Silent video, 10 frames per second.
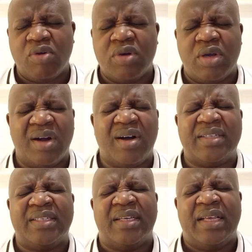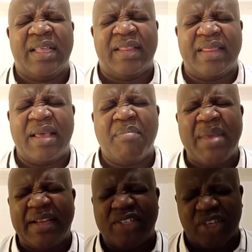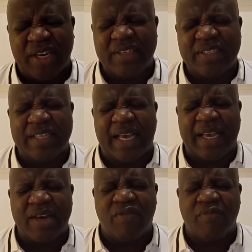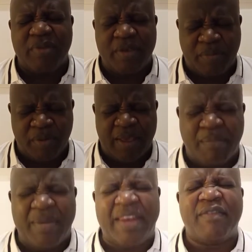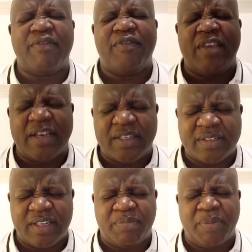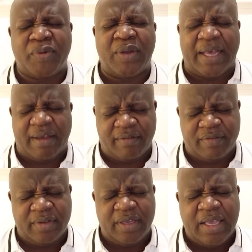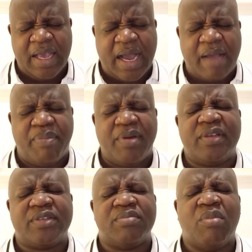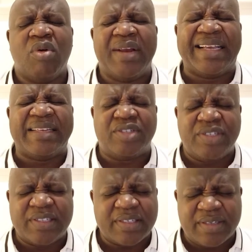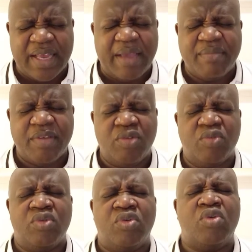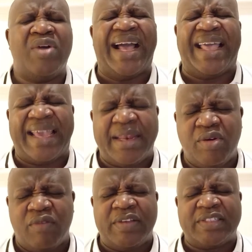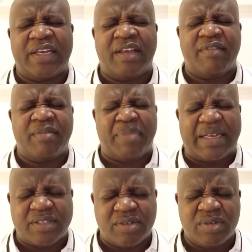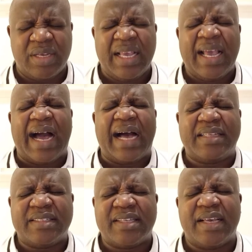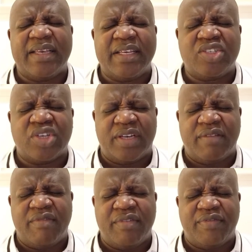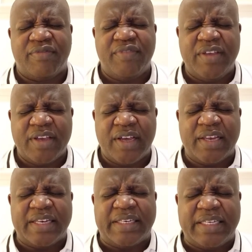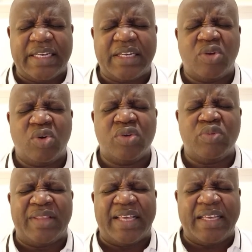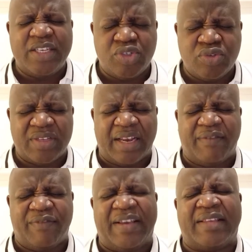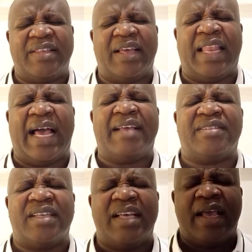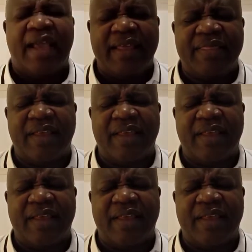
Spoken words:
oh God, that there are many challenges ahead of people. many fears that people have. I pray this morning in Jesus' name that you will go ahead of each and every person, answer each and every fear, and deal, Lord, with issues that affect their lives in